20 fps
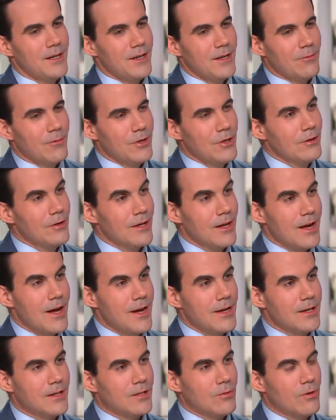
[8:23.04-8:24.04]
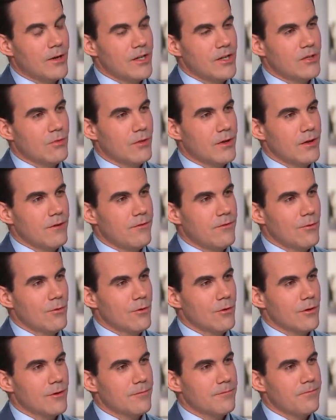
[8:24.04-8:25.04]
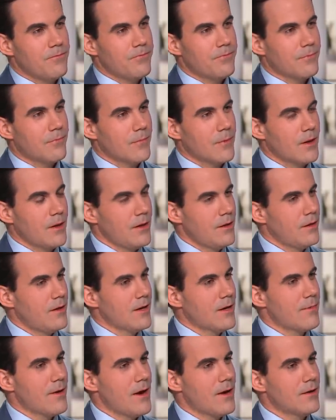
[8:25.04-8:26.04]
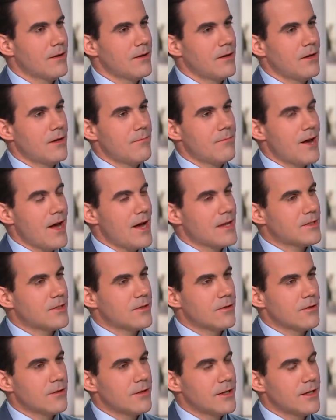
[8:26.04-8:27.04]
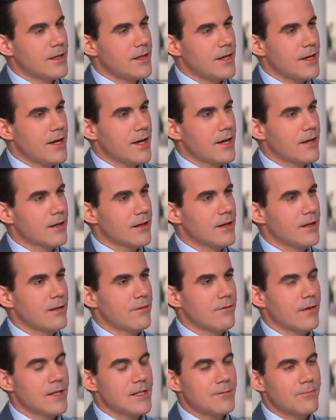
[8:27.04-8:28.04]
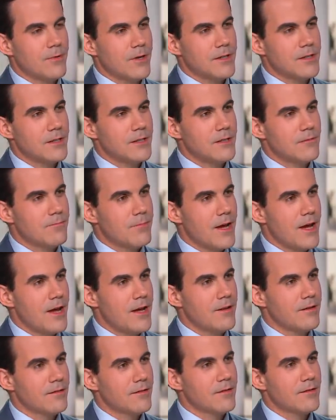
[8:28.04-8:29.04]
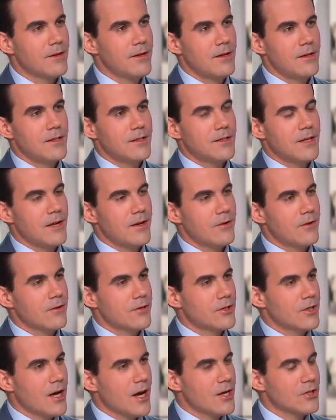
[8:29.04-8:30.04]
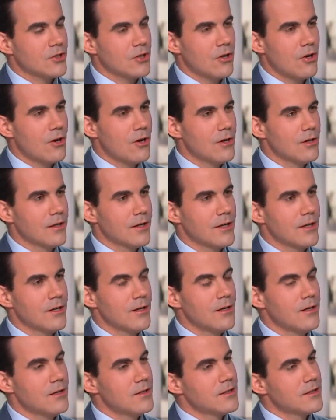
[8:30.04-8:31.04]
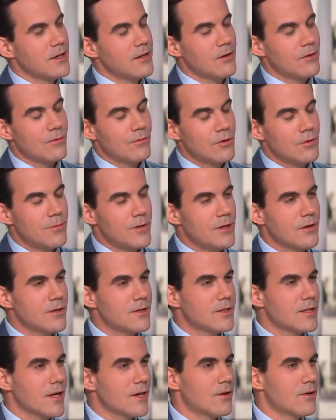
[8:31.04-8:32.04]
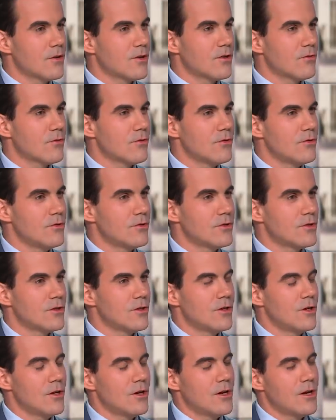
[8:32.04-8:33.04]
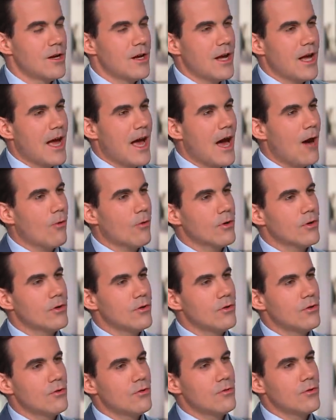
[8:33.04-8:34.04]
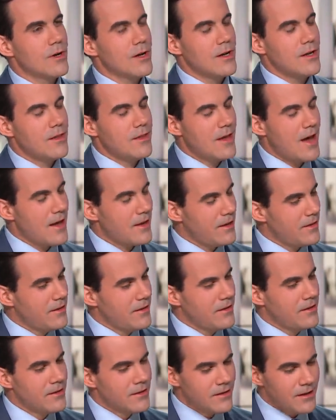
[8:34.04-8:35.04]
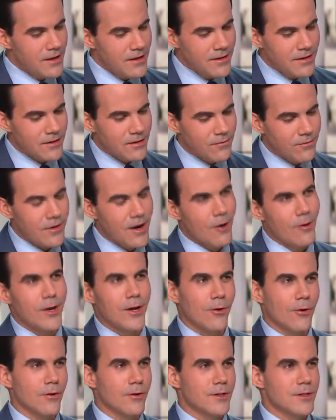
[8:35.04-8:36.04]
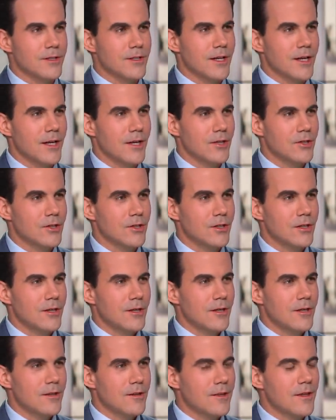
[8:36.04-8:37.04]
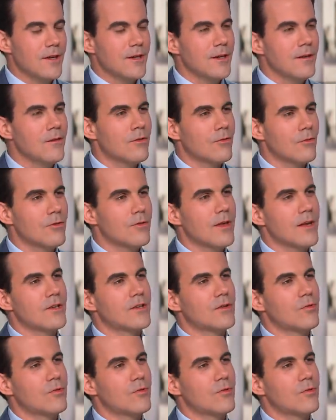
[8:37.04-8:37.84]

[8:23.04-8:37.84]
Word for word: When you look ahead to 2024, you think about Ambassador Nikki Haley, Vice President Pence, Senator Josh Hawley, Senator Rubio, Senator Cruz. How are you in that in, in, the, in this very early stage thinking through that